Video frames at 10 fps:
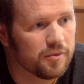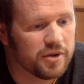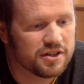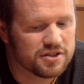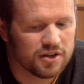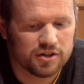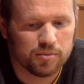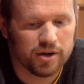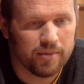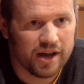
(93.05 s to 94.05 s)
that we can start
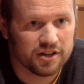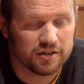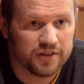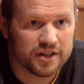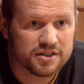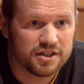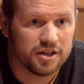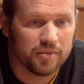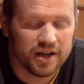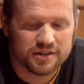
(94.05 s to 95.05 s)
to bring back to the Flex
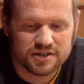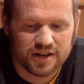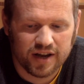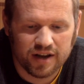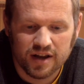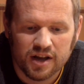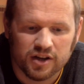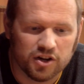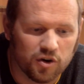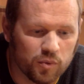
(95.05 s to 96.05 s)
team and say,
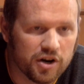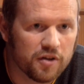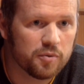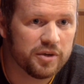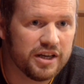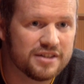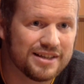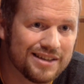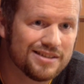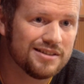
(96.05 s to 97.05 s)
we know that we need
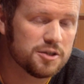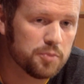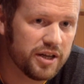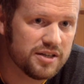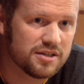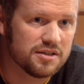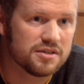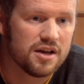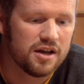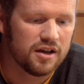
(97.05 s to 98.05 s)
to get to these
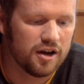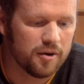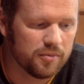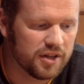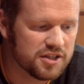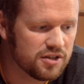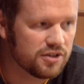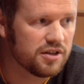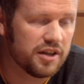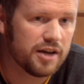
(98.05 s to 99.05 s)
places. Let's
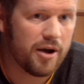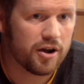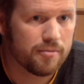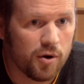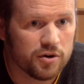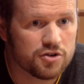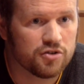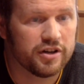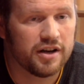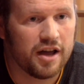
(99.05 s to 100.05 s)
start to think about
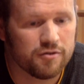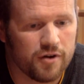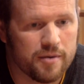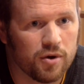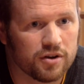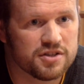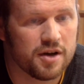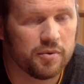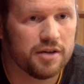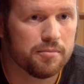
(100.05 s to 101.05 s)
componentry and frameworks
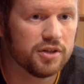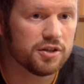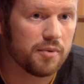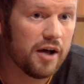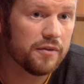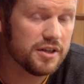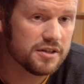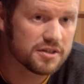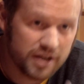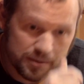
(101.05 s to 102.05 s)
that we can build around
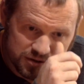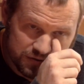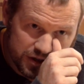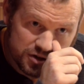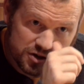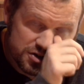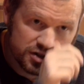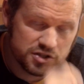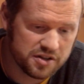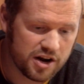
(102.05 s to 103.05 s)
these types of
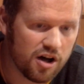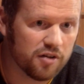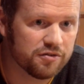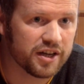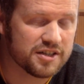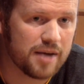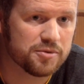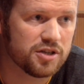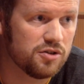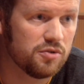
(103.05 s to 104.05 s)
features so that all Flex
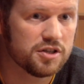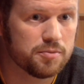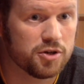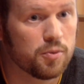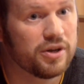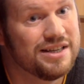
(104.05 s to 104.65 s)
apps can do this much more